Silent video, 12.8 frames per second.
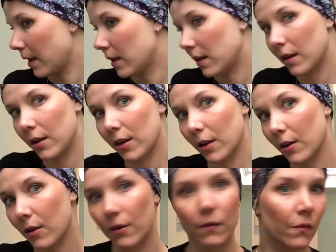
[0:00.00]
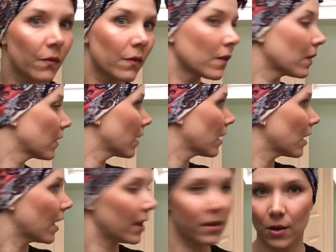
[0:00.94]
And there you go.
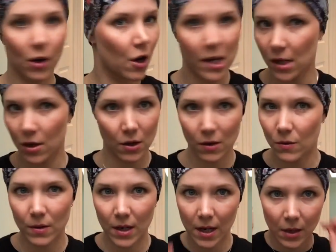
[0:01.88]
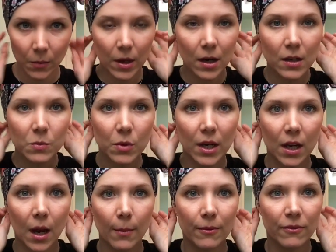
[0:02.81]
That's on, not going anywhere, it's pretty
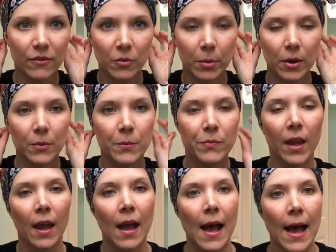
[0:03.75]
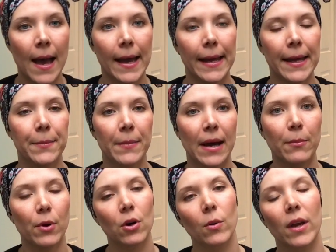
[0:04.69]
comfortable. I
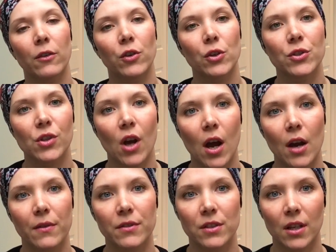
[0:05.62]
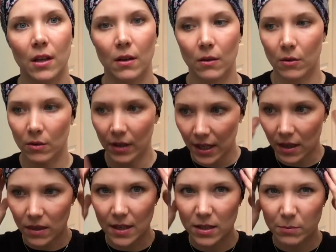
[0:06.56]
bought quite a few scarves that were like
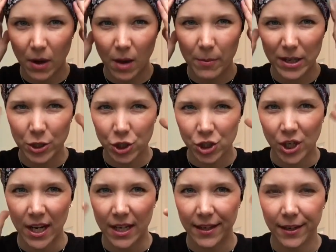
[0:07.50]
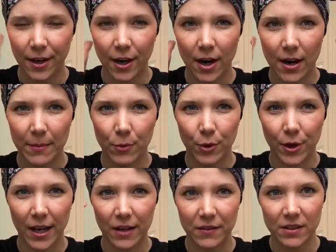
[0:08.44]
this but a bit shinier, more
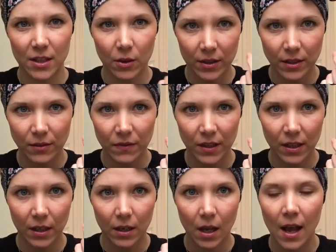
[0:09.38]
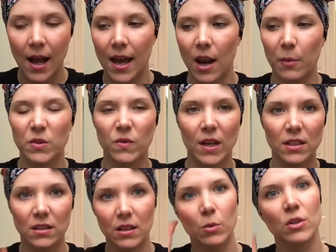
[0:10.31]
kind of silky feeling, and I was
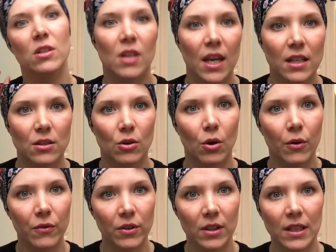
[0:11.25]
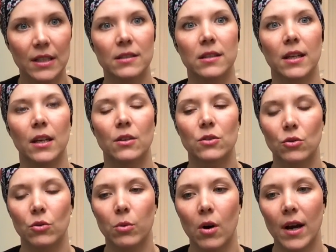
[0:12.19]
finding they were sliding off really easily.
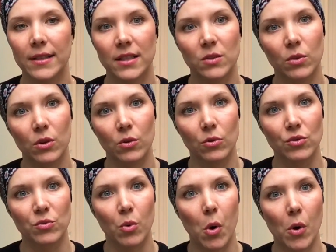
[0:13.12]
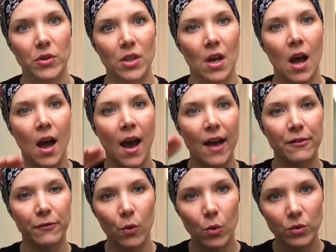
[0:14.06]
So what I did with those was I
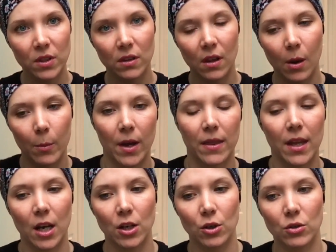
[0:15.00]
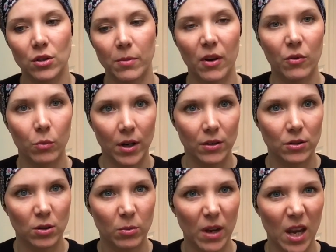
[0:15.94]
folded them and then I used a bit of
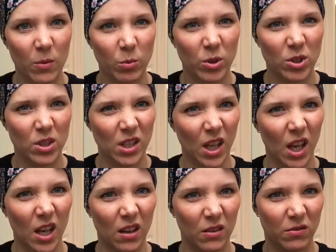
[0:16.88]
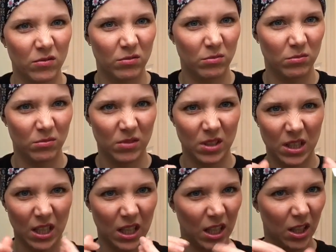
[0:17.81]
Wonder Web, which is a kind of
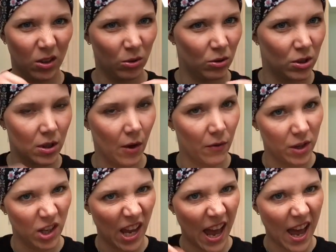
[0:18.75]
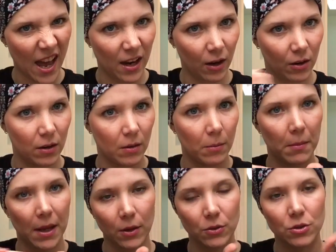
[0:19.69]
sticky glue stuff that you iron and it
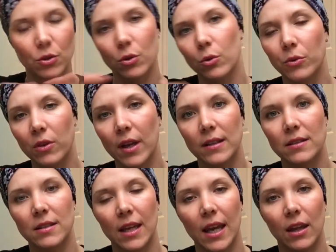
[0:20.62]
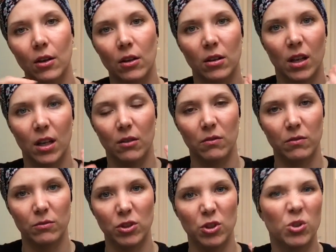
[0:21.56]
melts to hold things together, kind
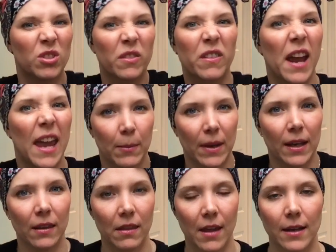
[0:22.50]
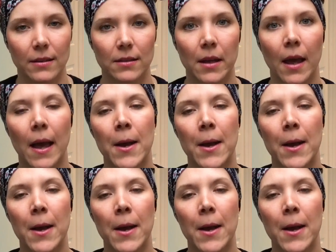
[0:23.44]
of use it for hemming and things.